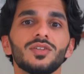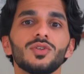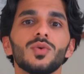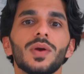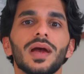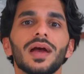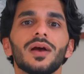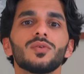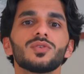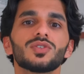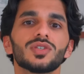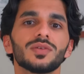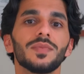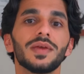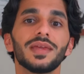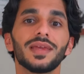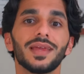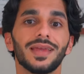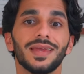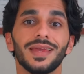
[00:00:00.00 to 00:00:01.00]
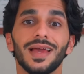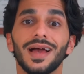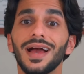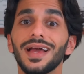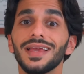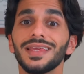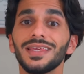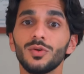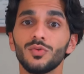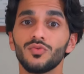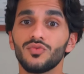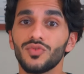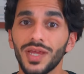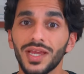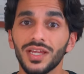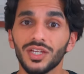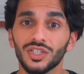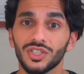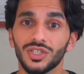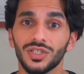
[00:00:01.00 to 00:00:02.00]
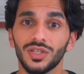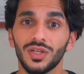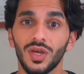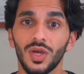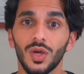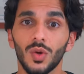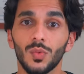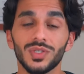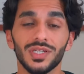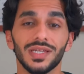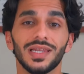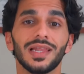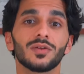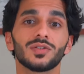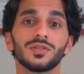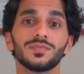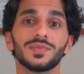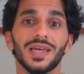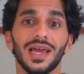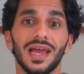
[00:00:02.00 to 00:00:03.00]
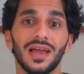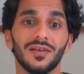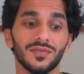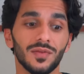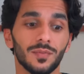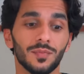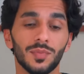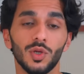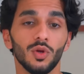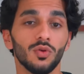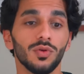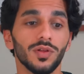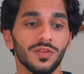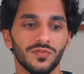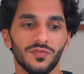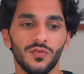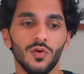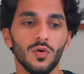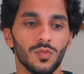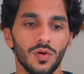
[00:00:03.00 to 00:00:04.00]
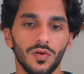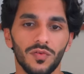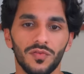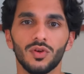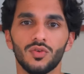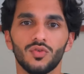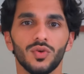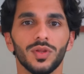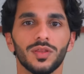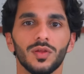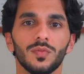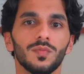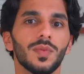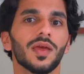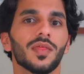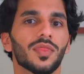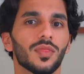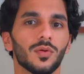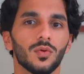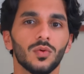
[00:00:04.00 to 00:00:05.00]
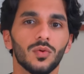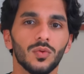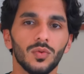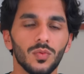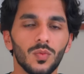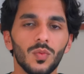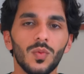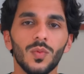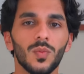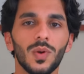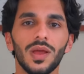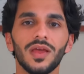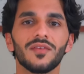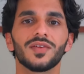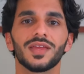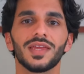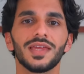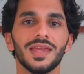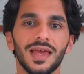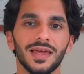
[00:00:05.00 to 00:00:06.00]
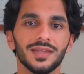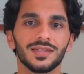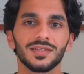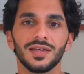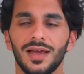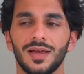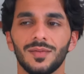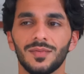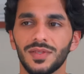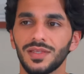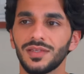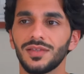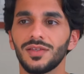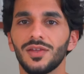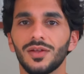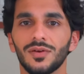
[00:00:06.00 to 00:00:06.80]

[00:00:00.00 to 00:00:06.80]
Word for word: knew how to make a high yield reaction which allowed him to have the purest form of crystal meth or whatever he had. I mean, you